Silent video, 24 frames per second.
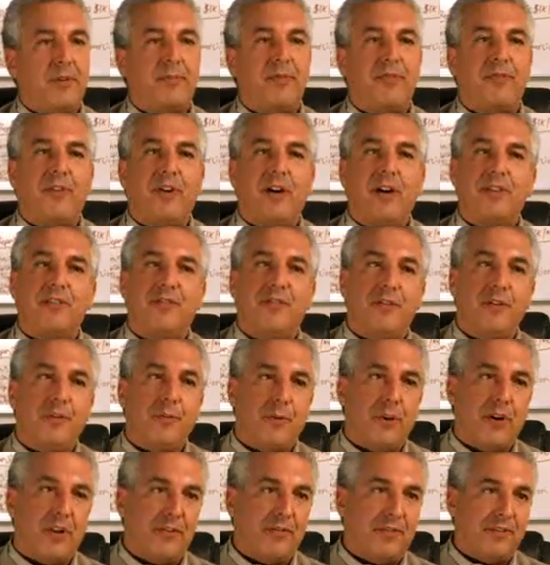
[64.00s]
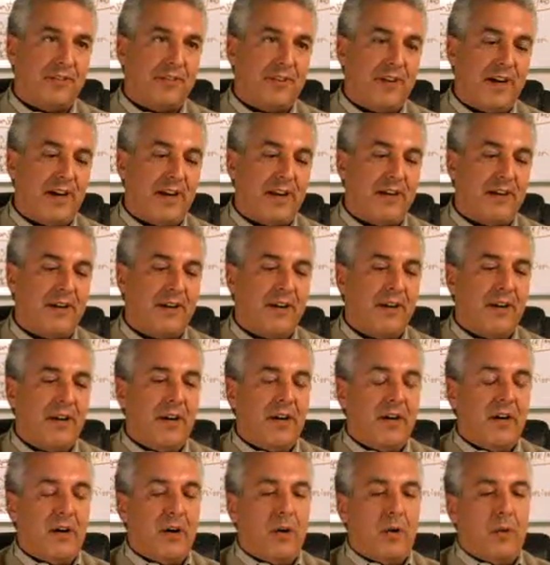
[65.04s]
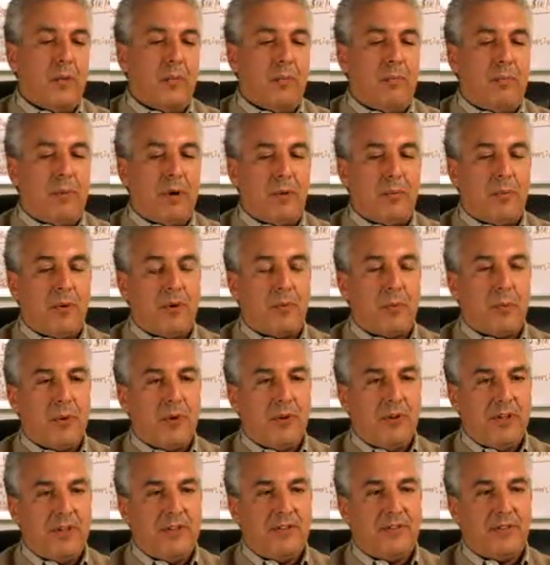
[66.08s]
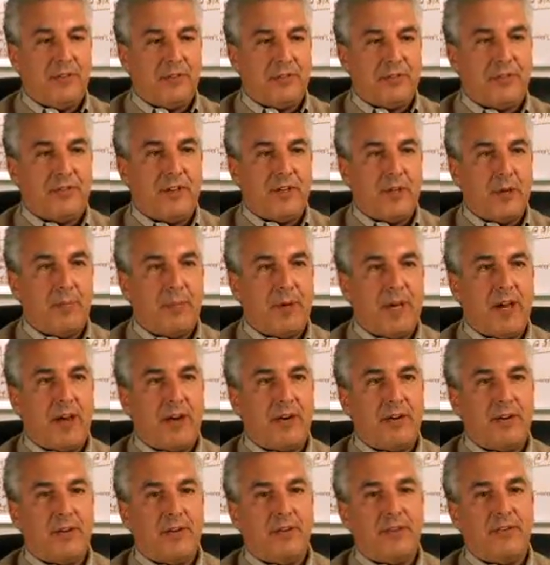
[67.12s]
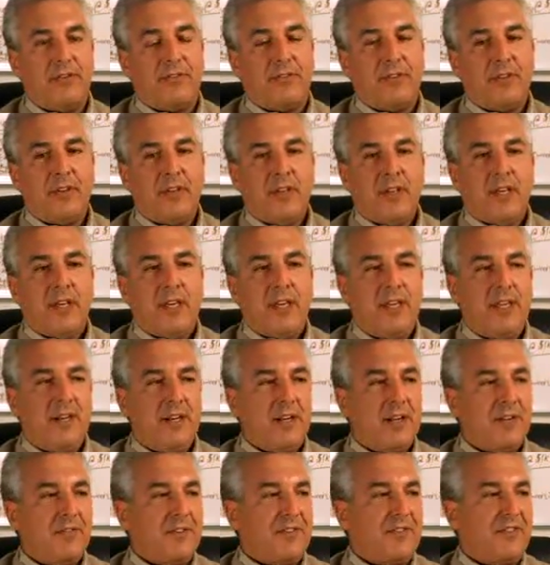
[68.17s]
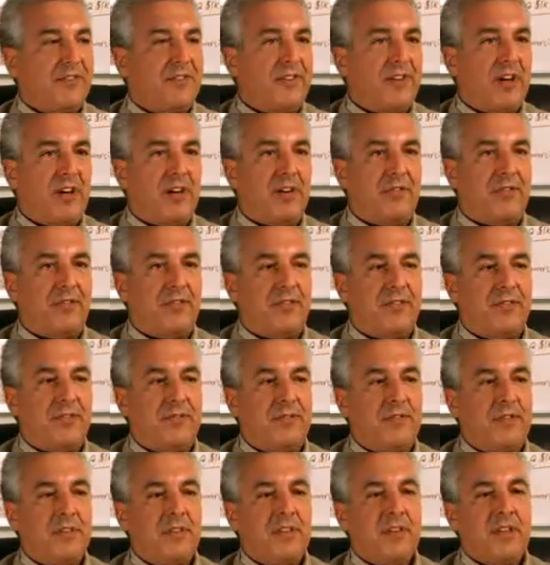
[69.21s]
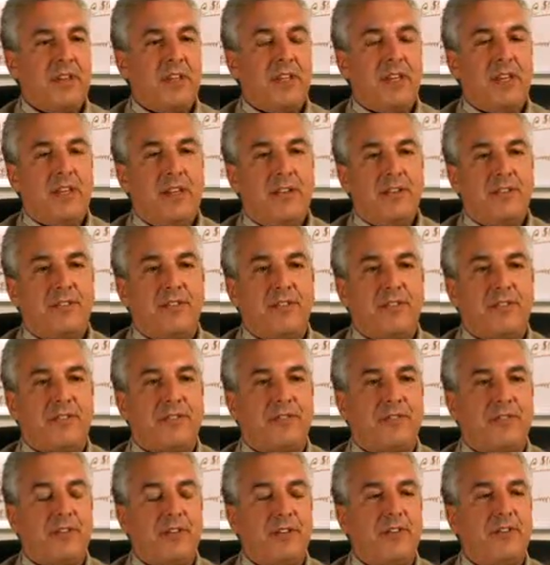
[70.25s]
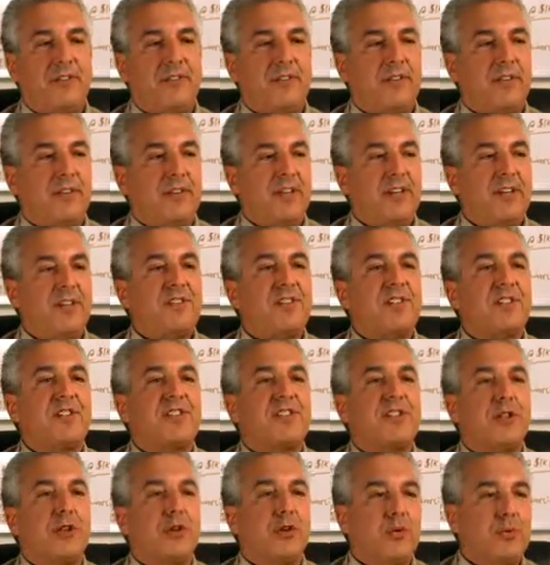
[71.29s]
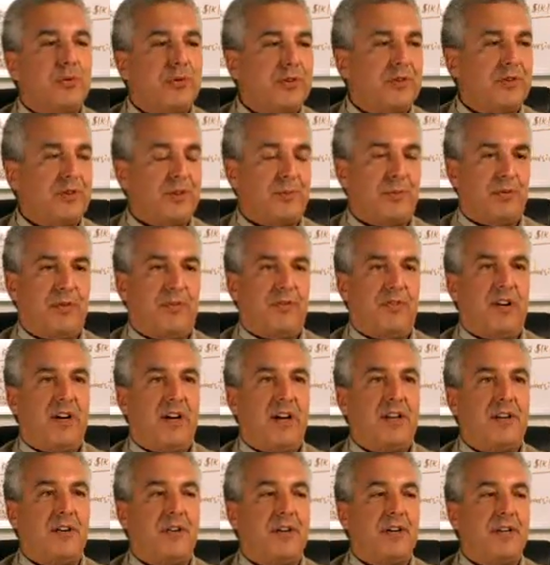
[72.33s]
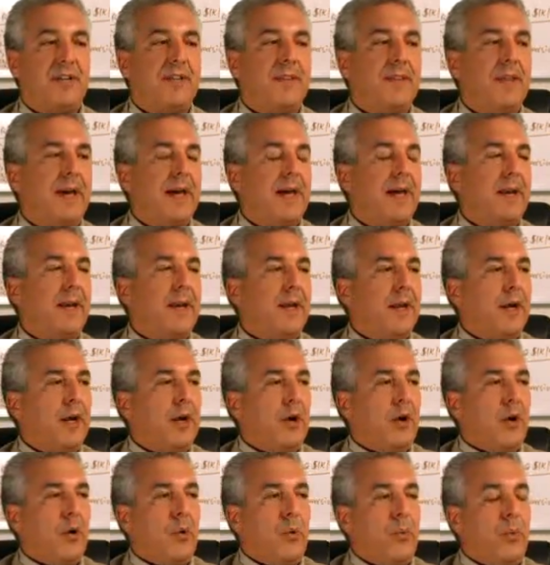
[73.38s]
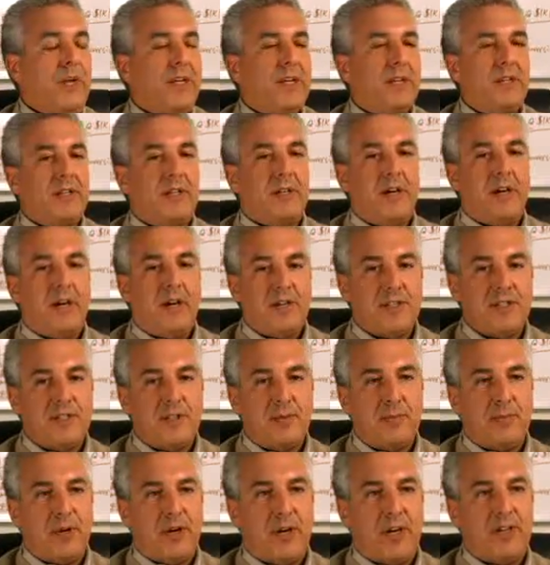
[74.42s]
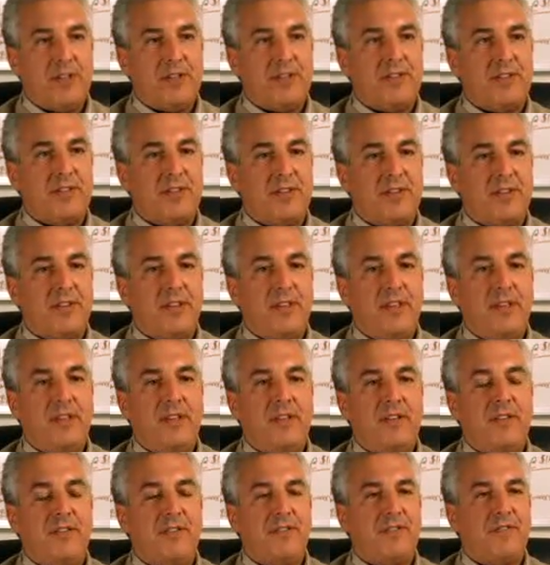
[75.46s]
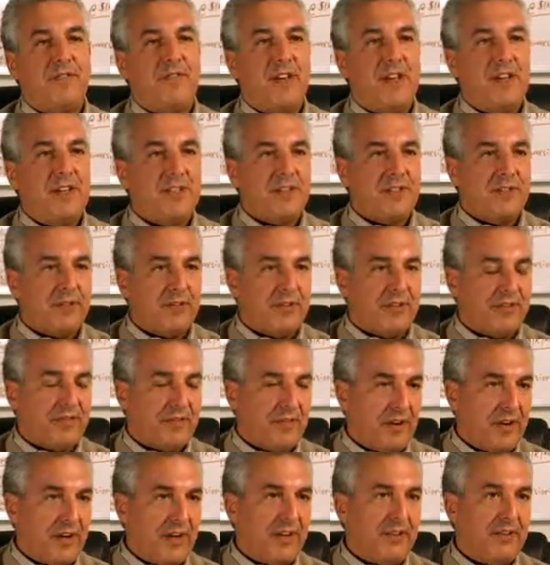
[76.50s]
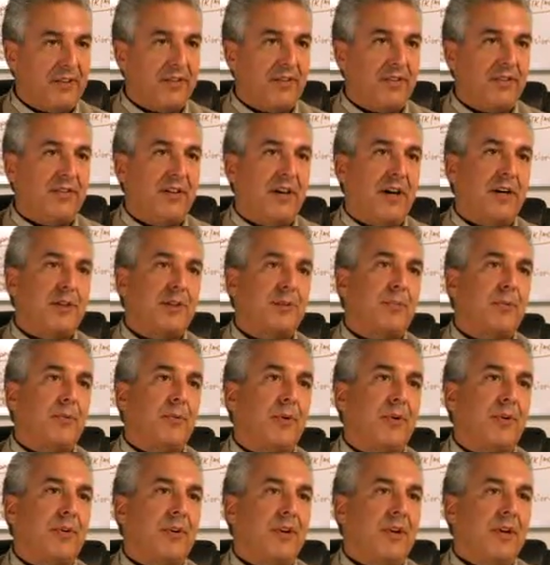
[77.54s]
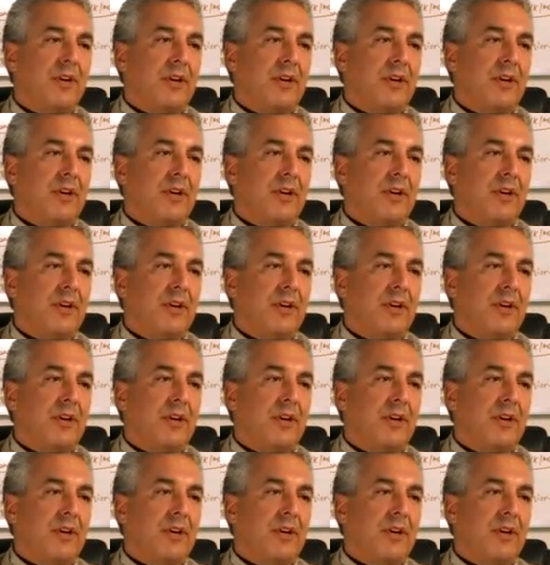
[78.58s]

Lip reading: it provides very relevant data. But what really is interesting about it is, in and of itself, it is a solutions provider in that we can customize the face or the front end of the dashboard